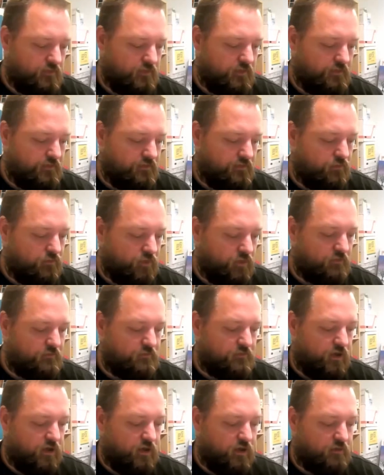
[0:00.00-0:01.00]
it's one of
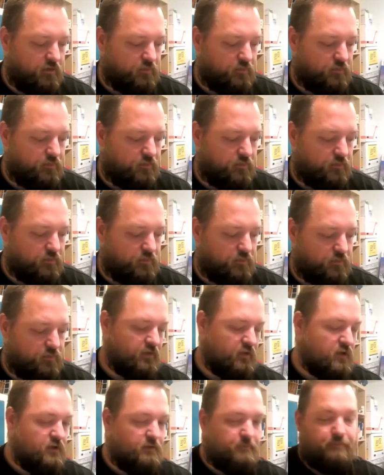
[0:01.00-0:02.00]
the hard parts of
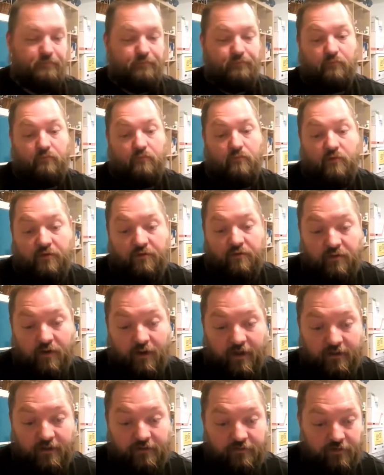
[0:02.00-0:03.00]
this
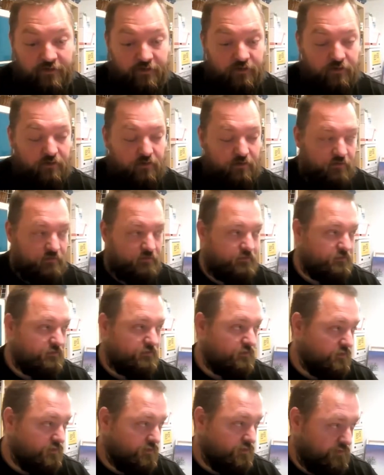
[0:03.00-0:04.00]
last year of
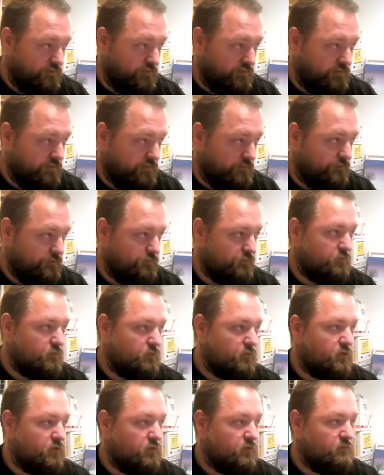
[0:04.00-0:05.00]
um,
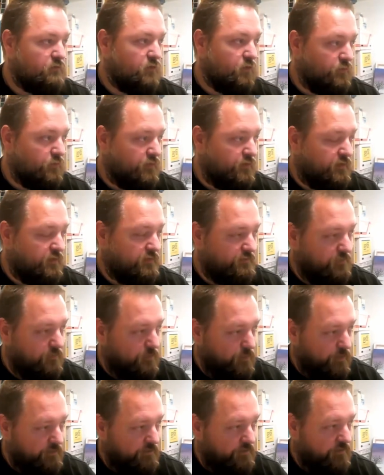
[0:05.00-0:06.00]
Corona
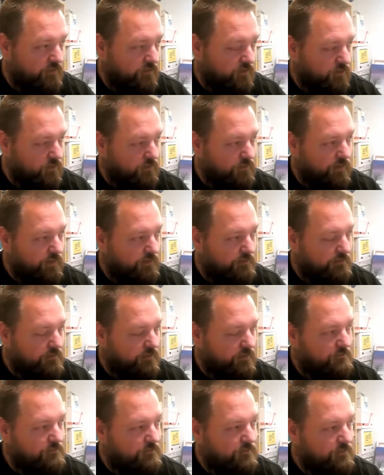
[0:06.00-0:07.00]
information and all that
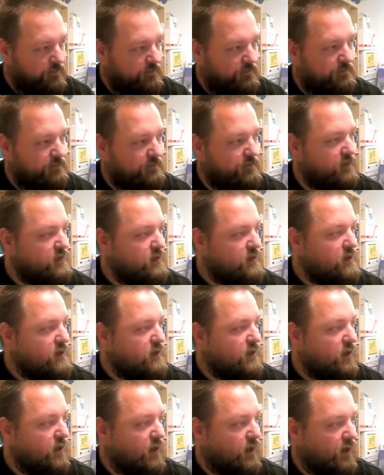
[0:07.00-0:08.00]
stuff is
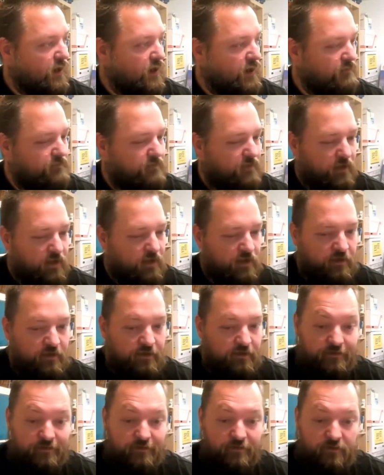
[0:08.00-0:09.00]
I've at
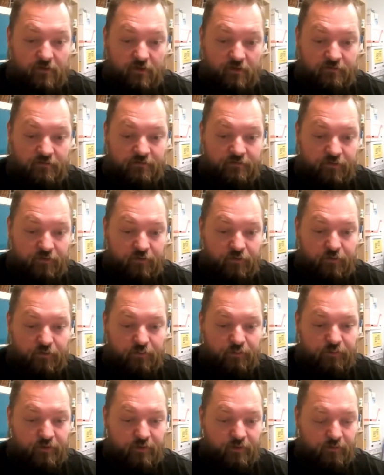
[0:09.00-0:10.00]
least a
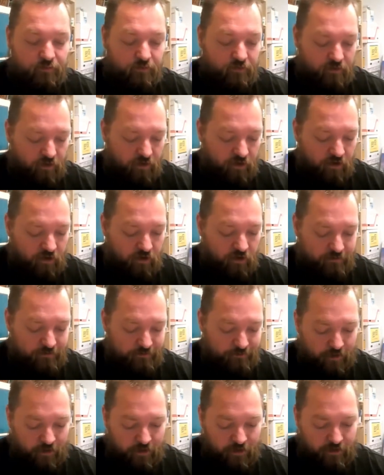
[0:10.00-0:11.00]
few people on
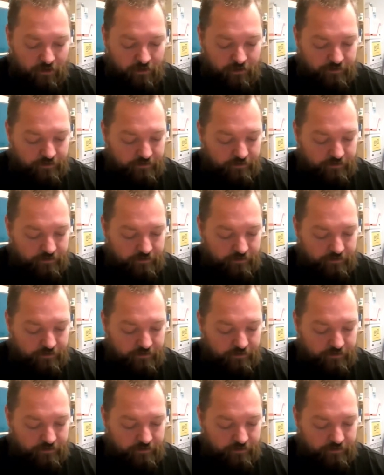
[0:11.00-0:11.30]
my